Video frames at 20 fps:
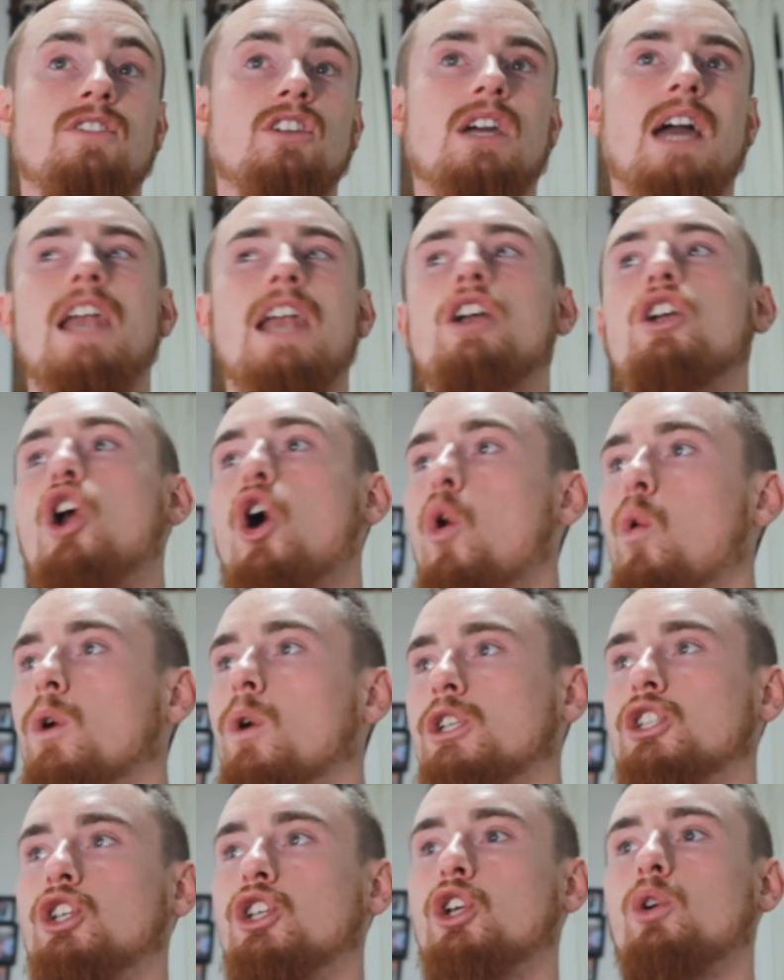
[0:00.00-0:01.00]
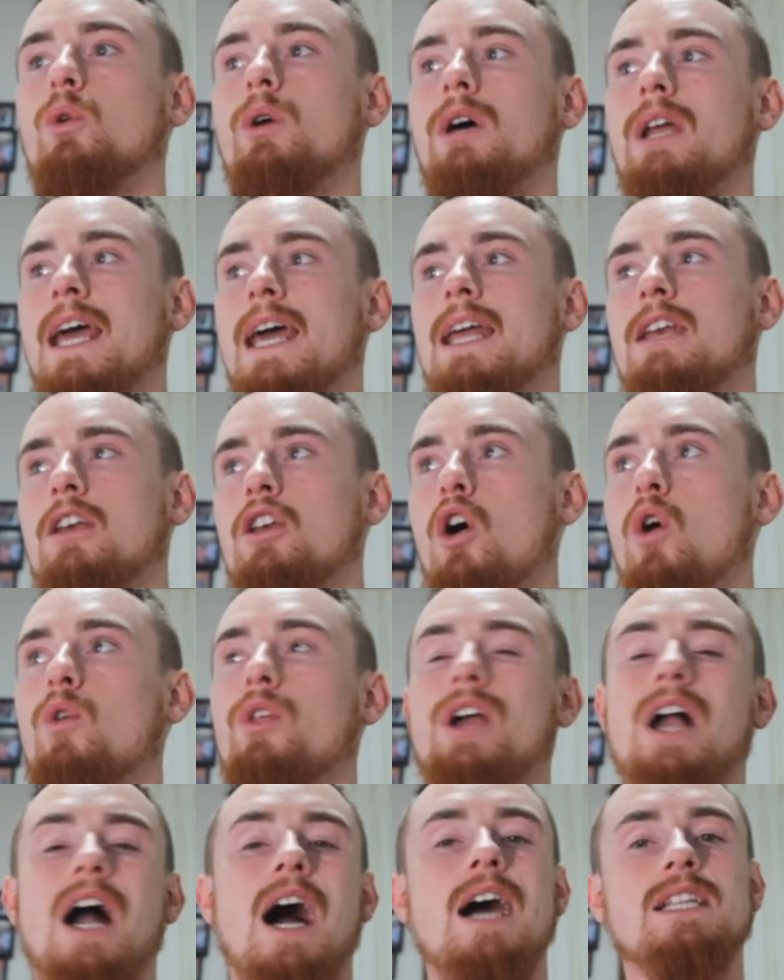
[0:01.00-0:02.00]
to kind of know what you're doing and know
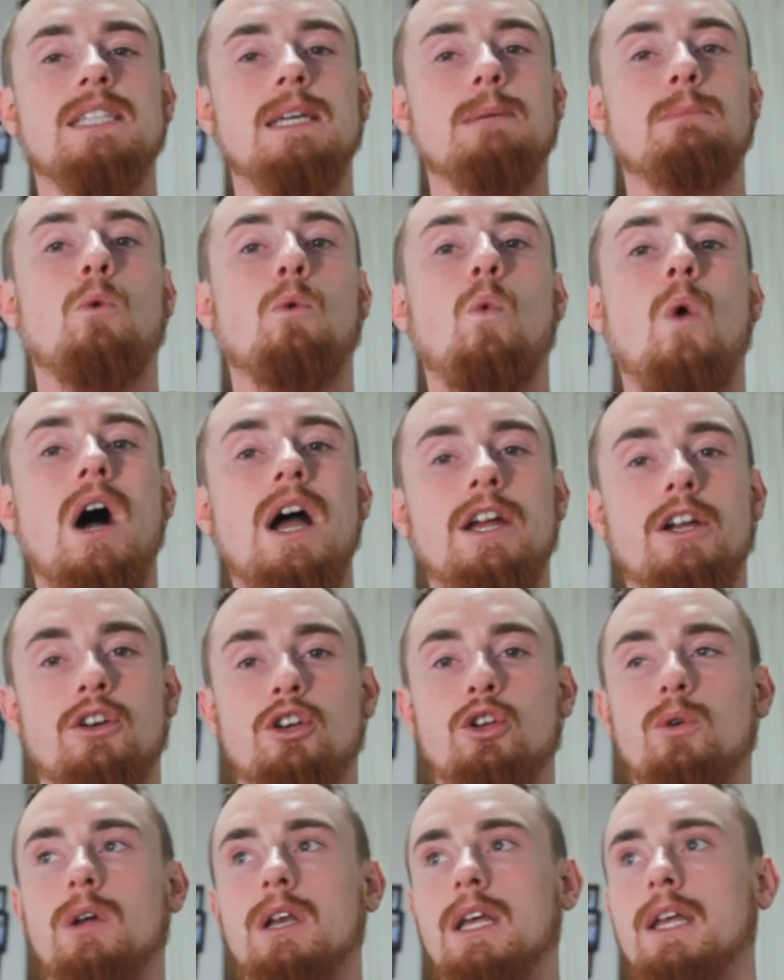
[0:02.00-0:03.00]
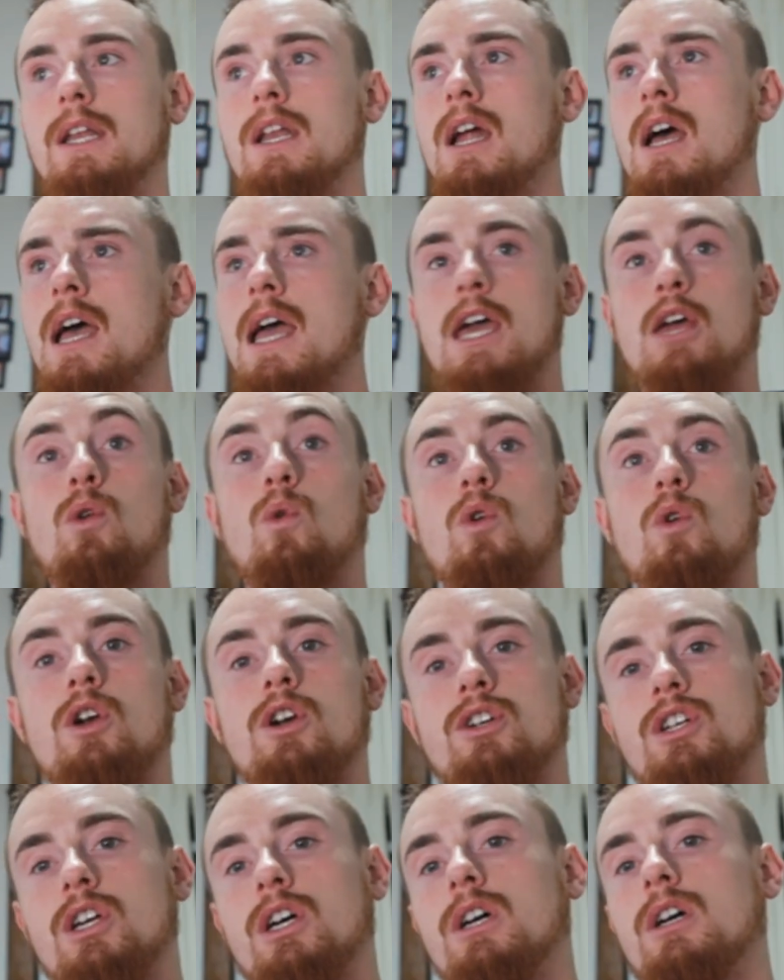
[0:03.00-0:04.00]
the concept of why you're doing it in
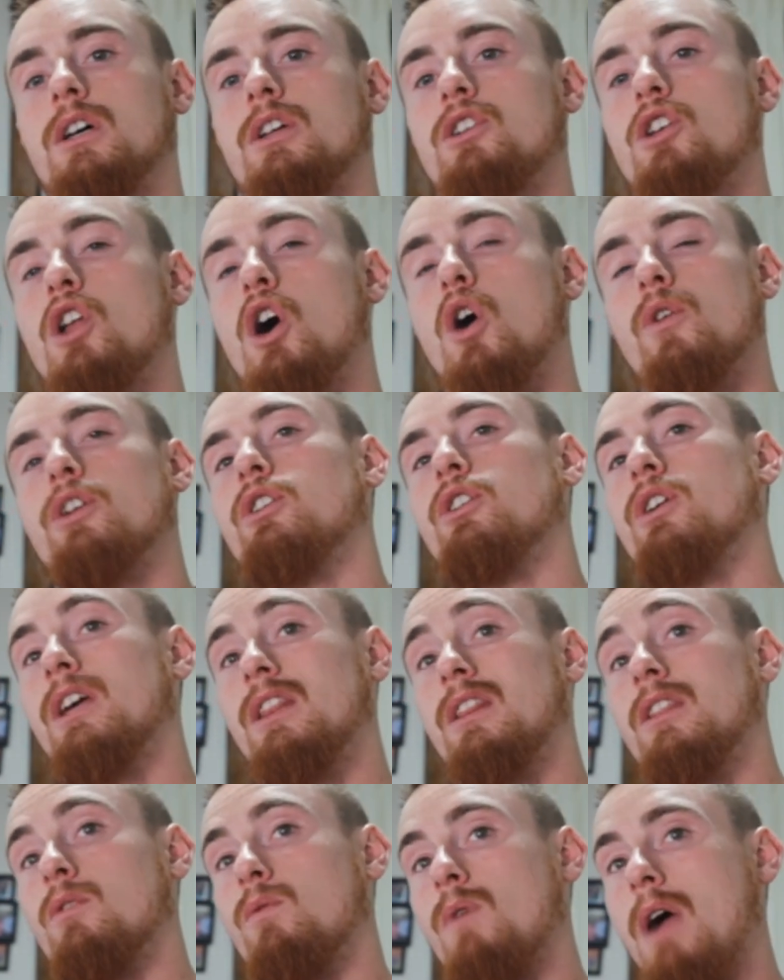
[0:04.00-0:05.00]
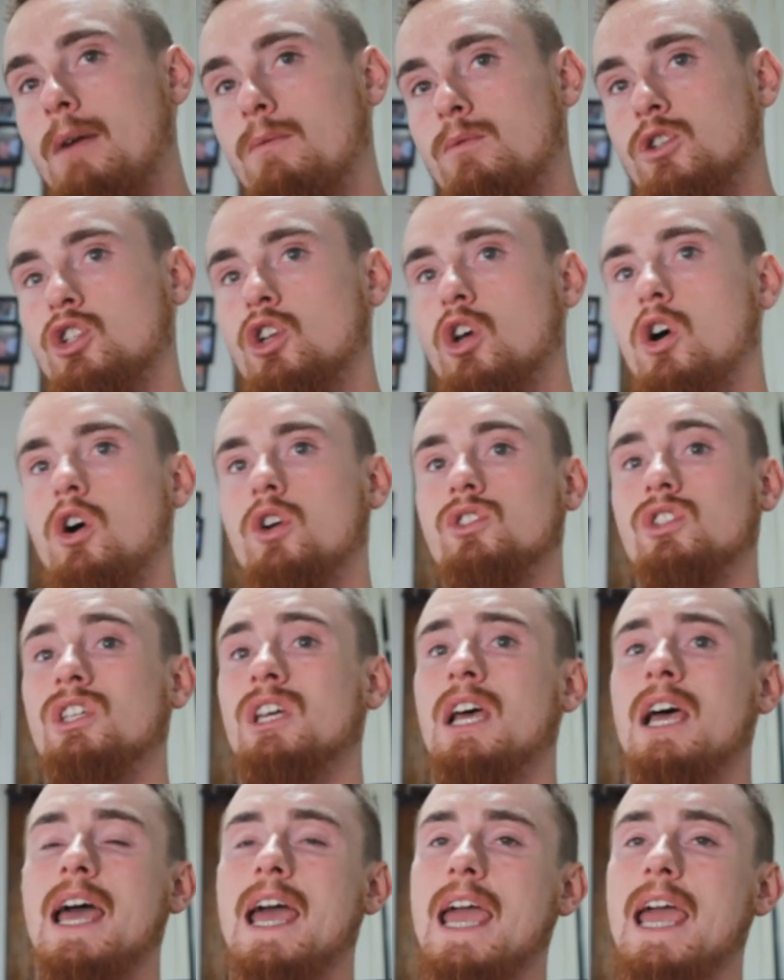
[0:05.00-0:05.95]
order to know that you're getting the right results.